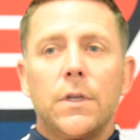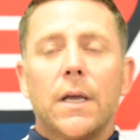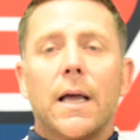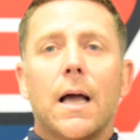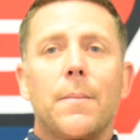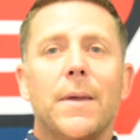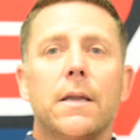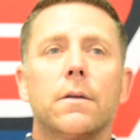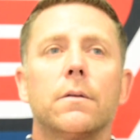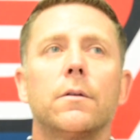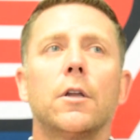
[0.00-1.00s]
Yeah, I
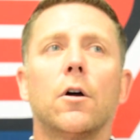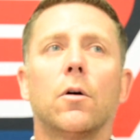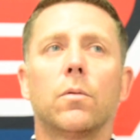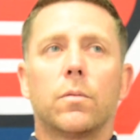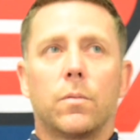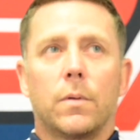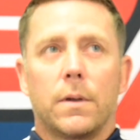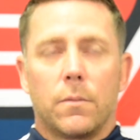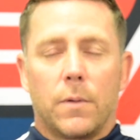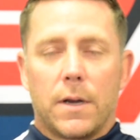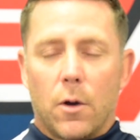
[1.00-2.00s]
mean,
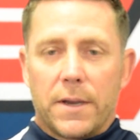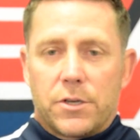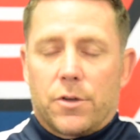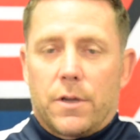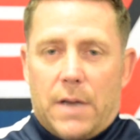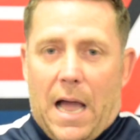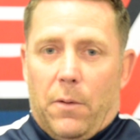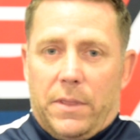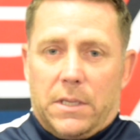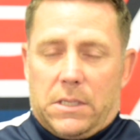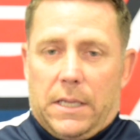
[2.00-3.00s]
we know each other now
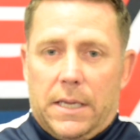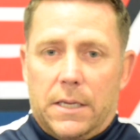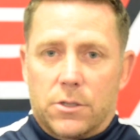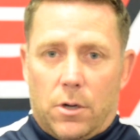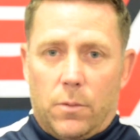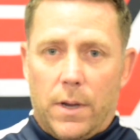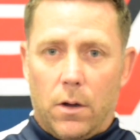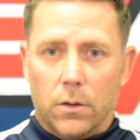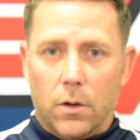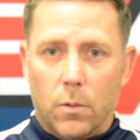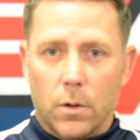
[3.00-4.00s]
in this league, so we
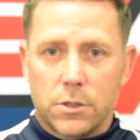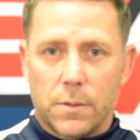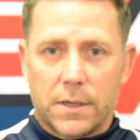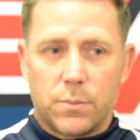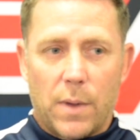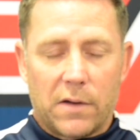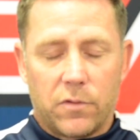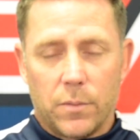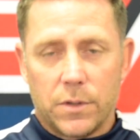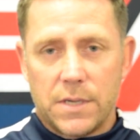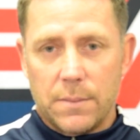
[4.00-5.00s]
all know what to expect
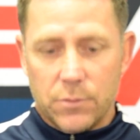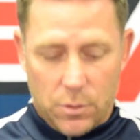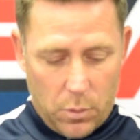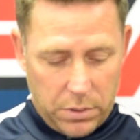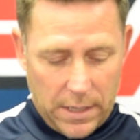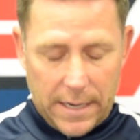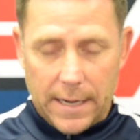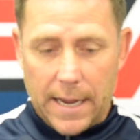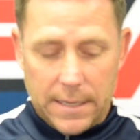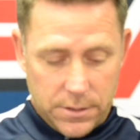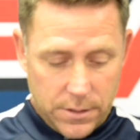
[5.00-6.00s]
from the teams that we're playing
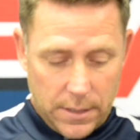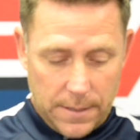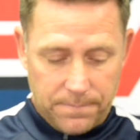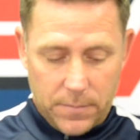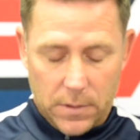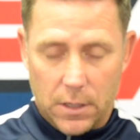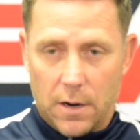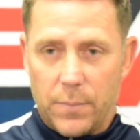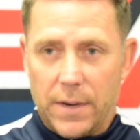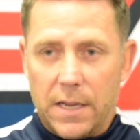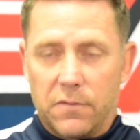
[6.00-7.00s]
against.
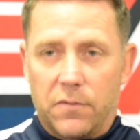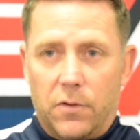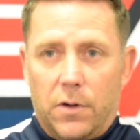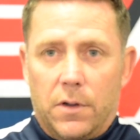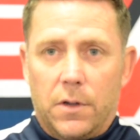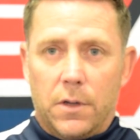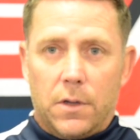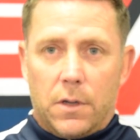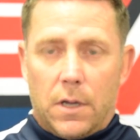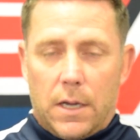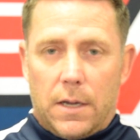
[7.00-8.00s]
I've been here for
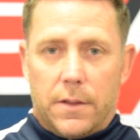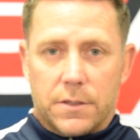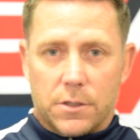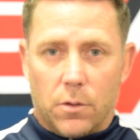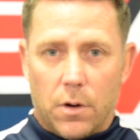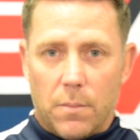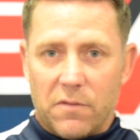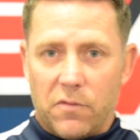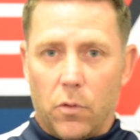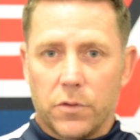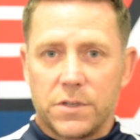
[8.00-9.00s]
this is going on my
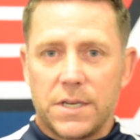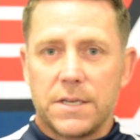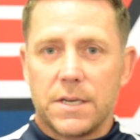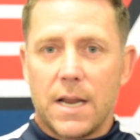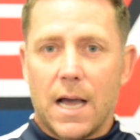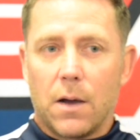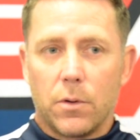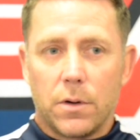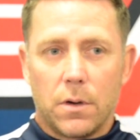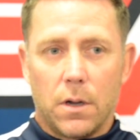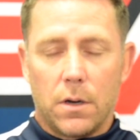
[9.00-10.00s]
fourth season now,
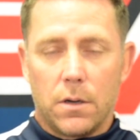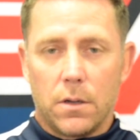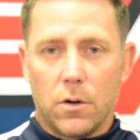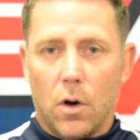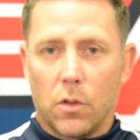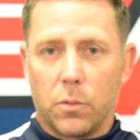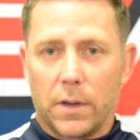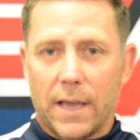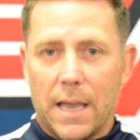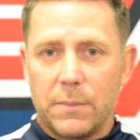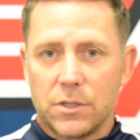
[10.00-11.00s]
and the Northwood
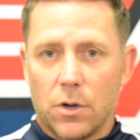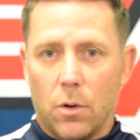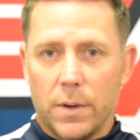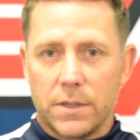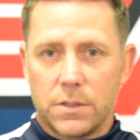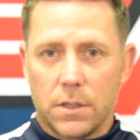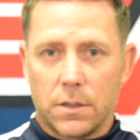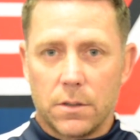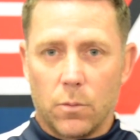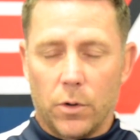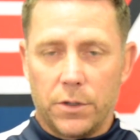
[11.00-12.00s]
game is always the
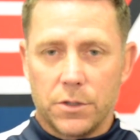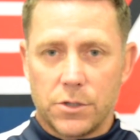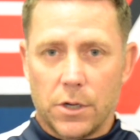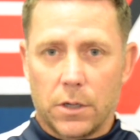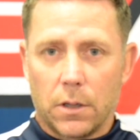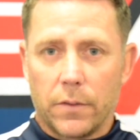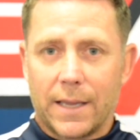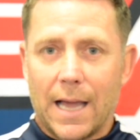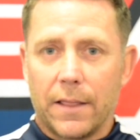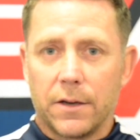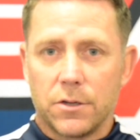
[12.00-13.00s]
one you circle on the
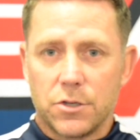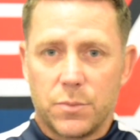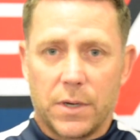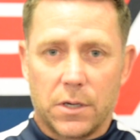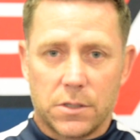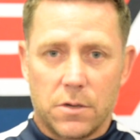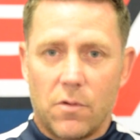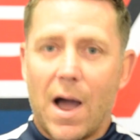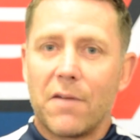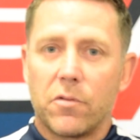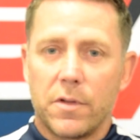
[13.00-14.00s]
calendar just because of the
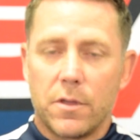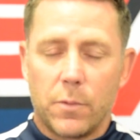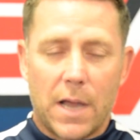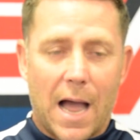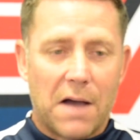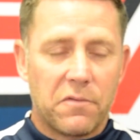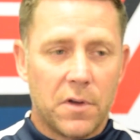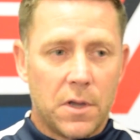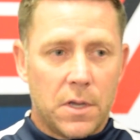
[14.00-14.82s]
rivalry that we have.